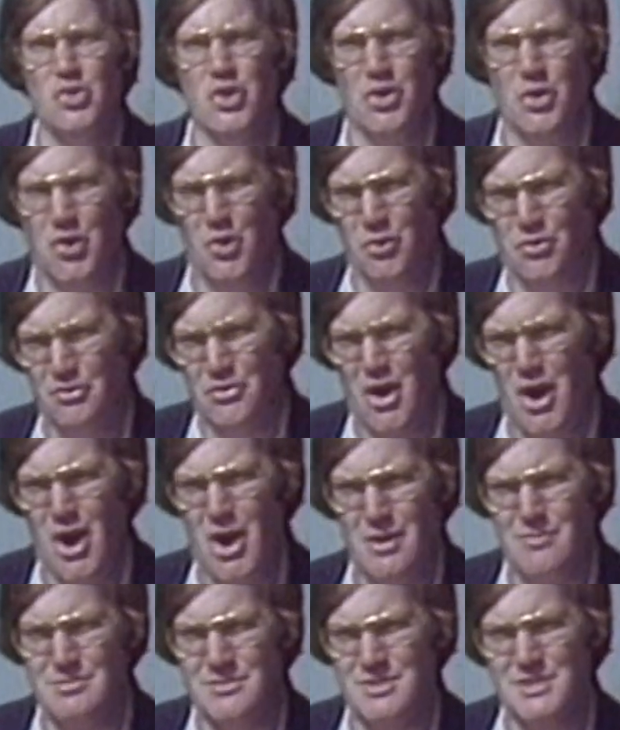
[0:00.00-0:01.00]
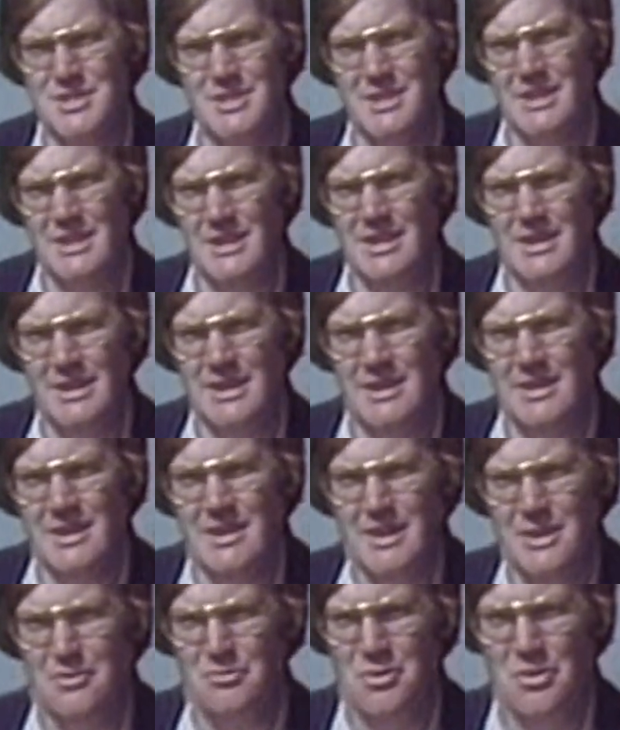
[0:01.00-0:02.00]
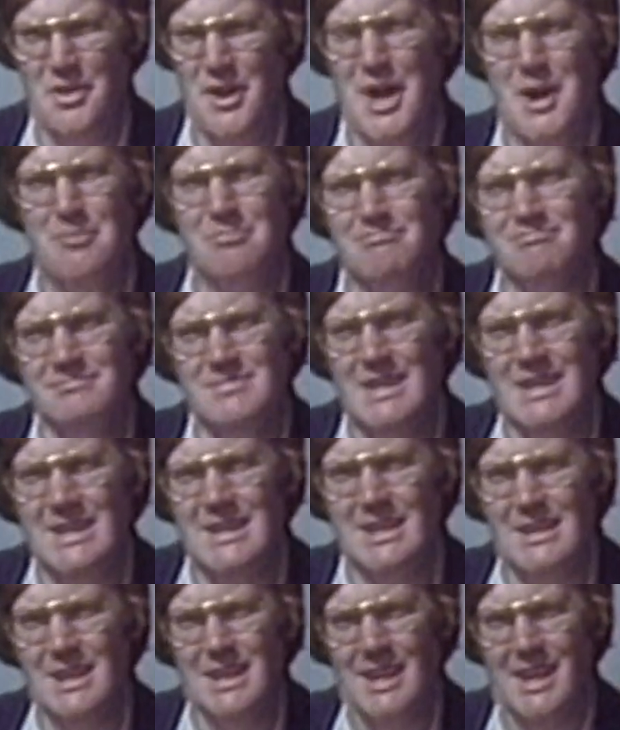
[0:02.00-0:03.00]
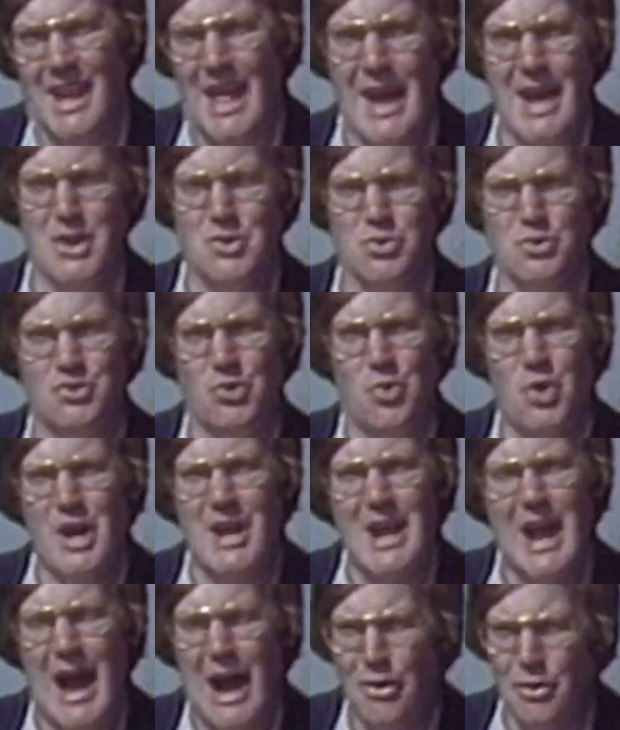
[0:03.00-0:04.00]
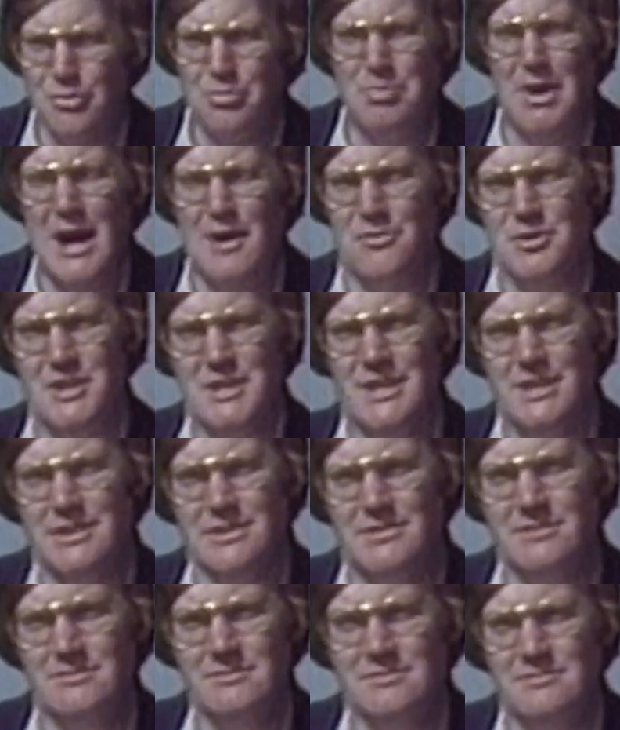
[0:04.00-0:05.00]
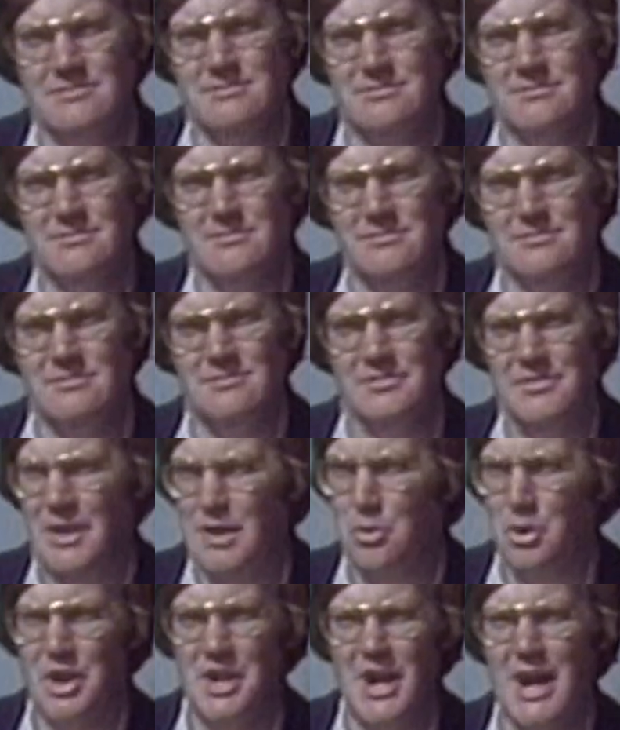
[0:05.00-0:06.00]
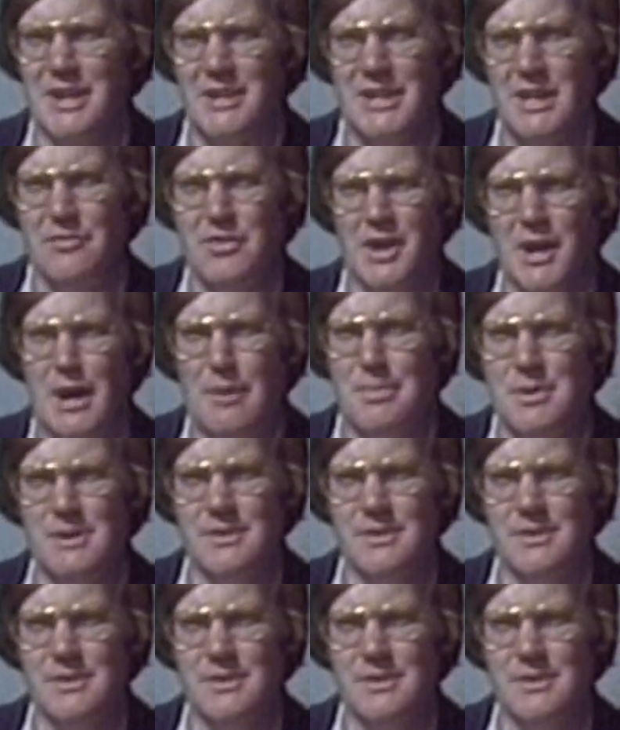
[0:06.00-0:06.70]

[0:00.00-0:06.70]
their own farms. For them, land was a way out of poverty. They would not give it up.